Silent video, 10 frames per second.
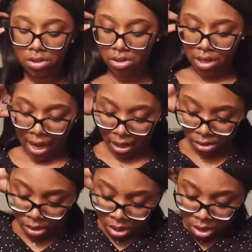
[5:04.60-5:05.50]

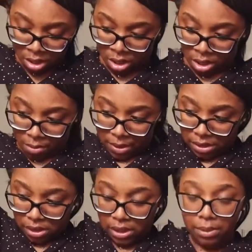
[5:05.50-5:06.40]
Now I'm about
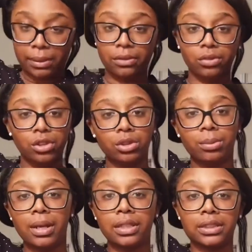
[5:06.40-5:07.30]
to clean my
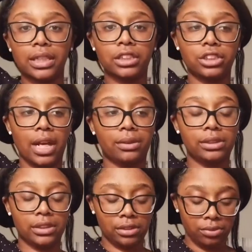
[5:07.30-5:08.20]
room, take a
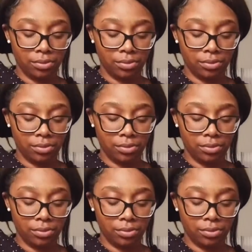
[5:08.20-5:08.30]
shower,